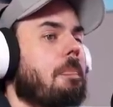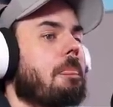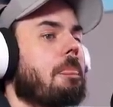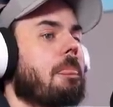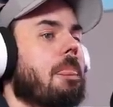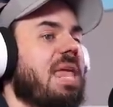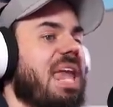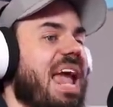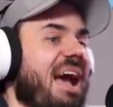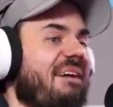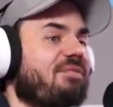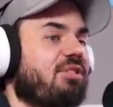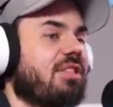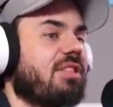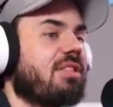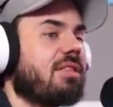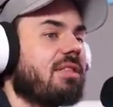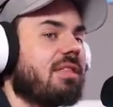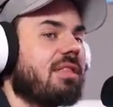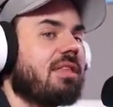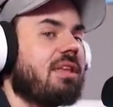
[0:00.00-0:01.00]
You have,
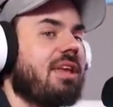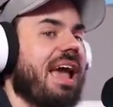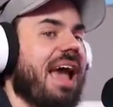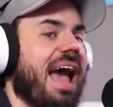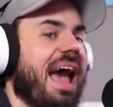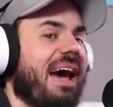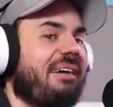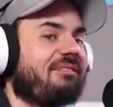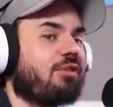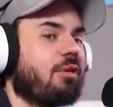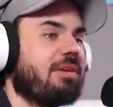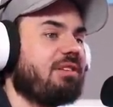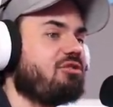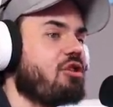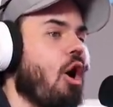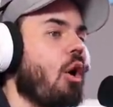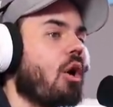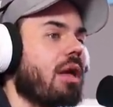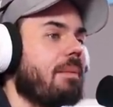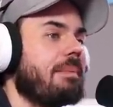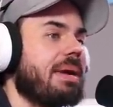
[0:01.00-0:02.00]
you have to be
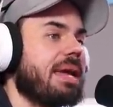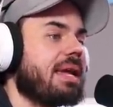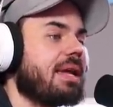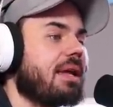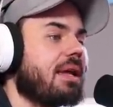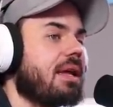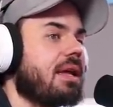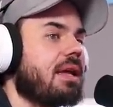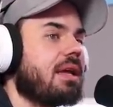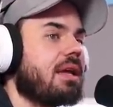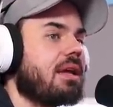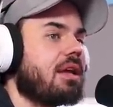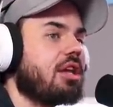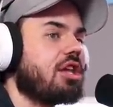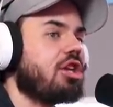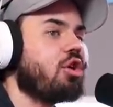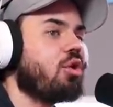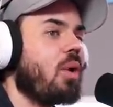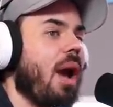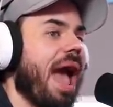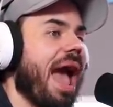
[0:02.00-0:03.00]
joking me.
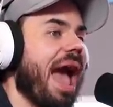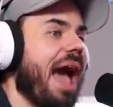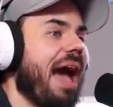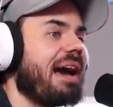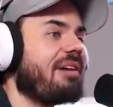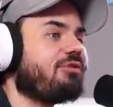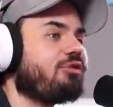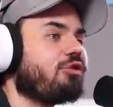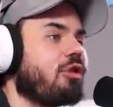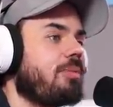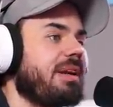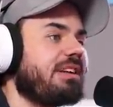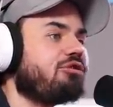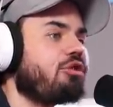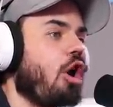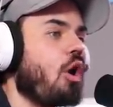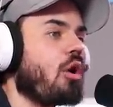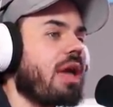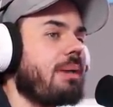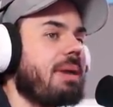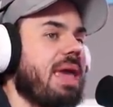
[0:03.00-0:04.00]
You have to be
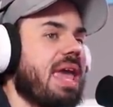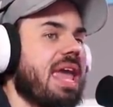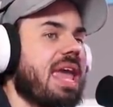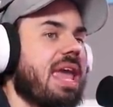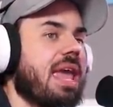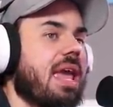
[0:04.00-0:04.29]
joking me.